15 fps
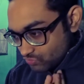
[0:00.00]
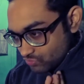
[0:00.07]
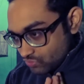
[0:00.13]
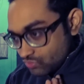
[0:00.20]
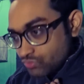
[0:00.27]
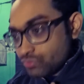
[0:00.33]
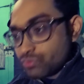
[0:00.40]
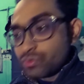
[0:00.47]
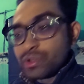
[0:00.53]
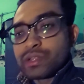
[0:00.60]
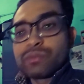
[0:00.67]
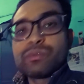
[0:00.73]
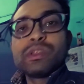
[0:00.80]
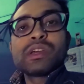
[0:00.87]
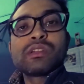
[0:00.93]
to
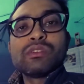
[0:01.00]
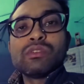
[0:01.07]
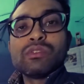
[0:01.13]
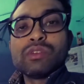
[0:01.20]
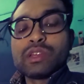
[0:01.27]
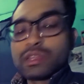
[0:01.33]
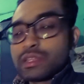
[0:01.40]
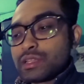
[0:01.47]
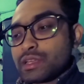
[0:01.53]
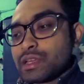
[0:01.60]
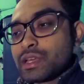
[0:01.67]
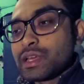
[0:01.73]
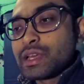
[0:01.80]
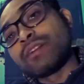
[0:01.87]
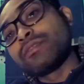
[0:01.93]
where we are going.
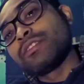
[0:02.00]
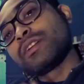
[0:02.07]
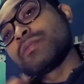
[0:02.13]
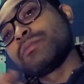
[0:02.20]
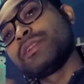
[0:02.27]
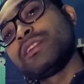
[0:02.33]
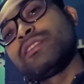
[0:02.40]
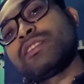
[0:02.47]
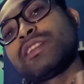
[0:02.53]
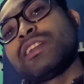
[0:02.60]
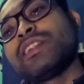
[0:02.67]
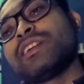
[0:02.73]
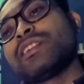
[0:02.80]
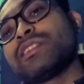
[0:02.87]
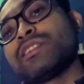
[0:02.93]
I have a complete
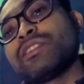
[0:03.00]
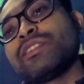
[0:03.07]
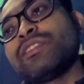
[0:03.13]
trailer